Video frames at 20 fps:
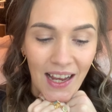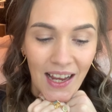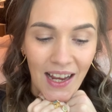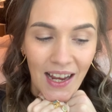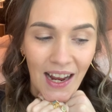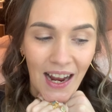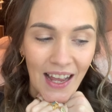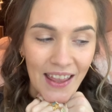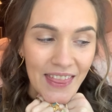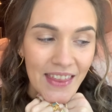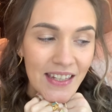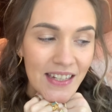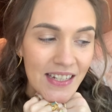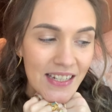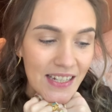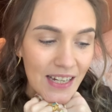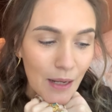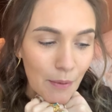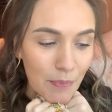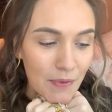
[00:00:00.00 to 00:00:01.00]
And the
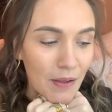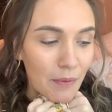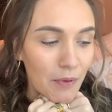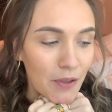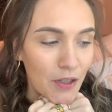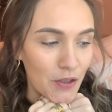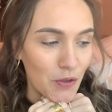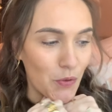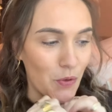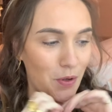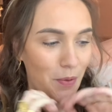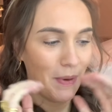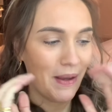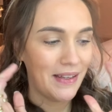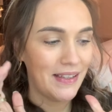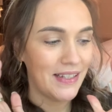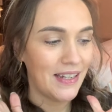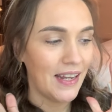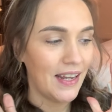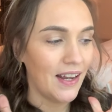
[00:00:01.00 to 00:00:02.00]
tips I'm going to talk about
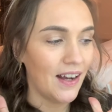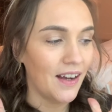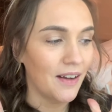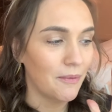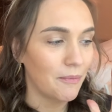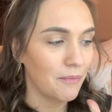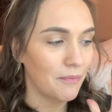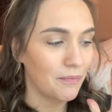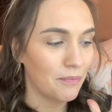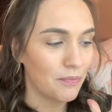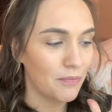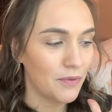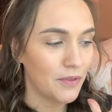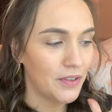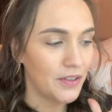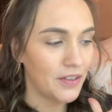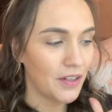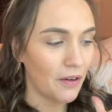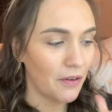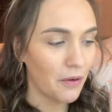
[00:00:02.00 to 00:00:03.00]
today, I
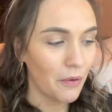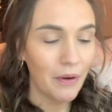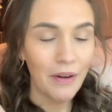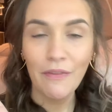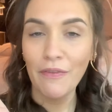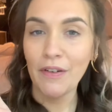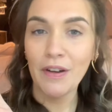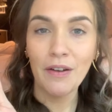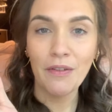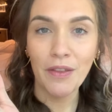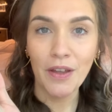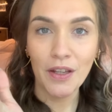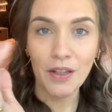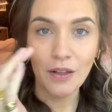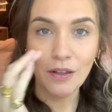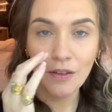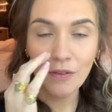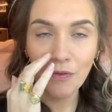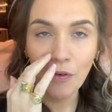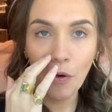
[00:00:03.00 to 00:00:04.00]
don't know even if they're
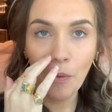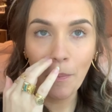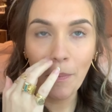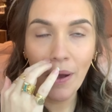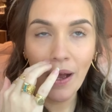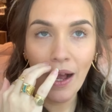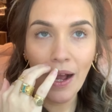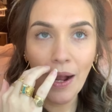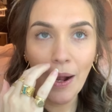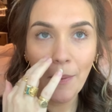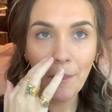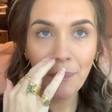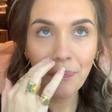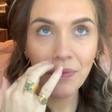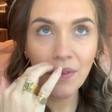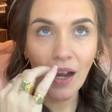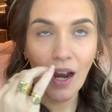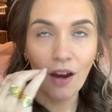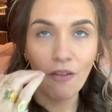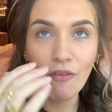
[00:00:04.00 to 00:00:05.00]
useful, but
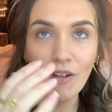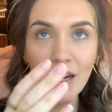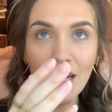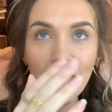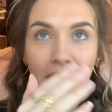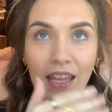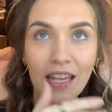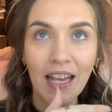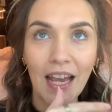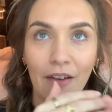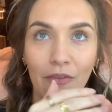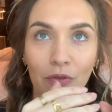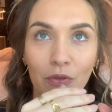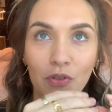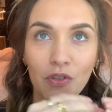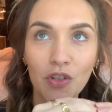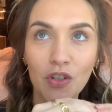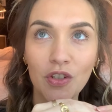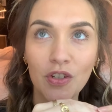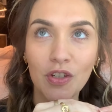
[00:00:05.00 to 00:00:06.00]
I really think everyone
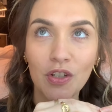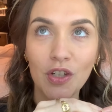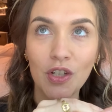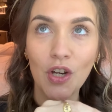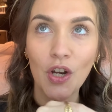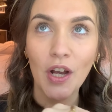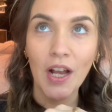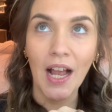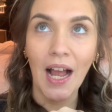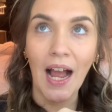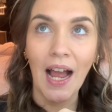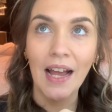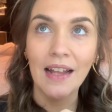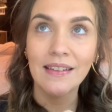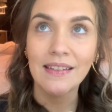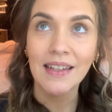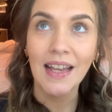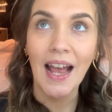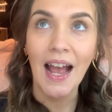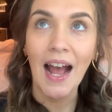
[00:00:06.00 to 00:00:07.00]
should look at
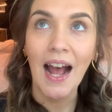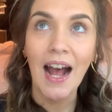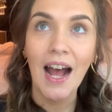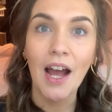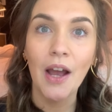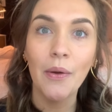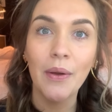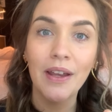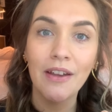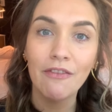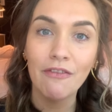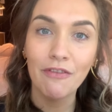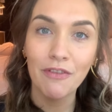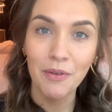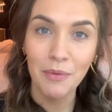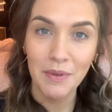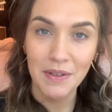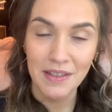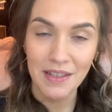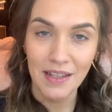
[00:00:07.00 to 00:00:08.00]
how
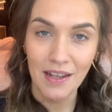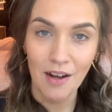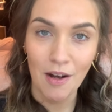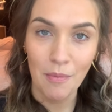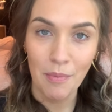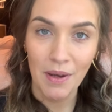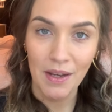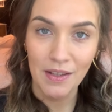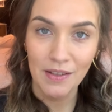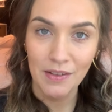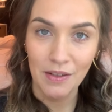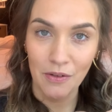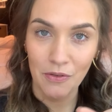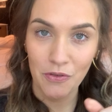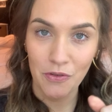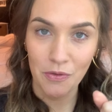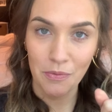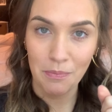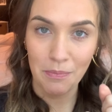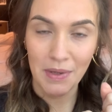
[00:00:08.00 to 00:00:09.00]
influenced they are by
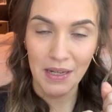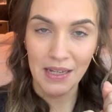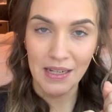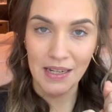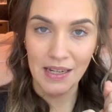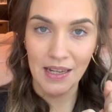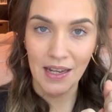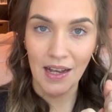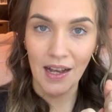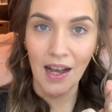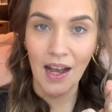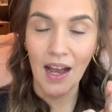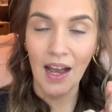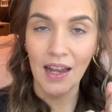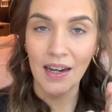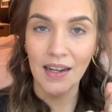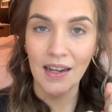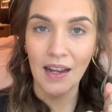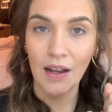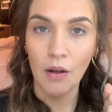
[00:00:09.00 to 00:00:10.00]
social media
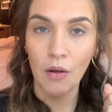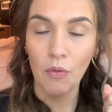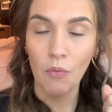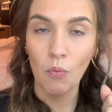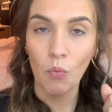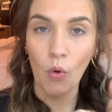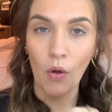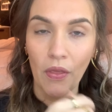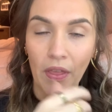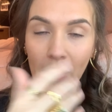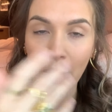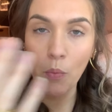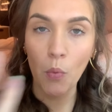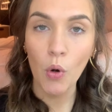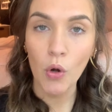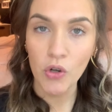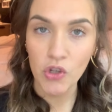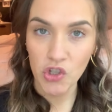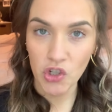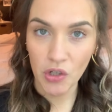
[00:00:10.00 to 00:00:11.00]
and what they
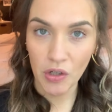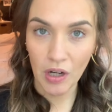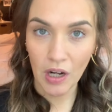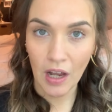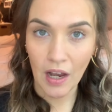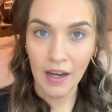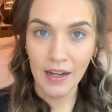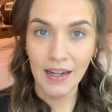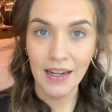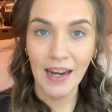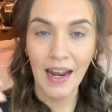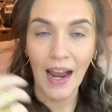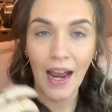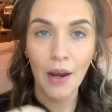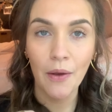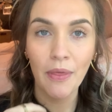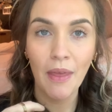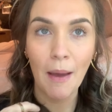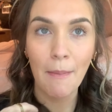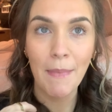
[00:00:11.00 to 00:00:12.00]
watch online and how
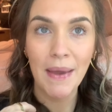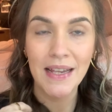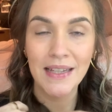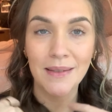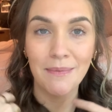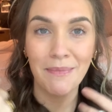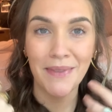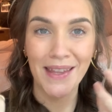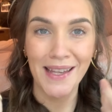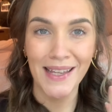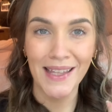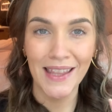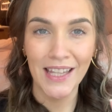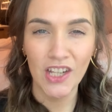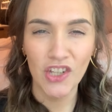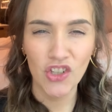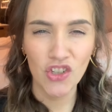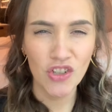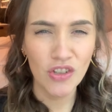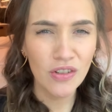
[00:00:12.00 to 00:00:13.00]
that makes them think they
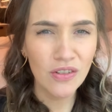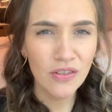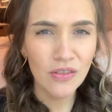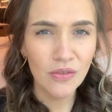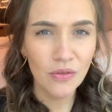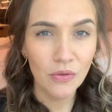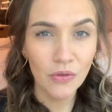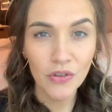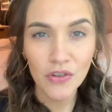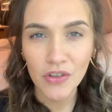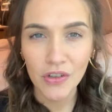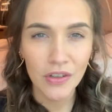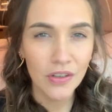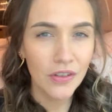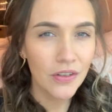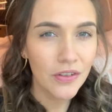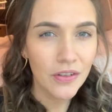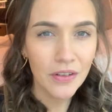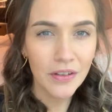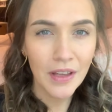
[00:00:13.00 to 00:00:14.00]
should or shouldn't
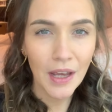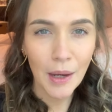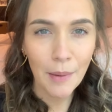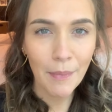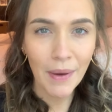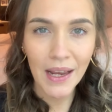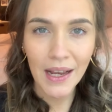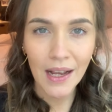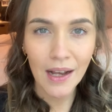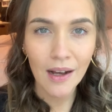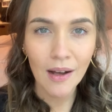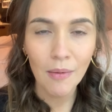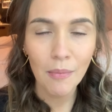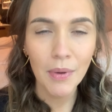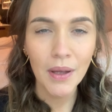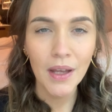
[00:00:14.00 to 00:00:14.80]
do their makeup.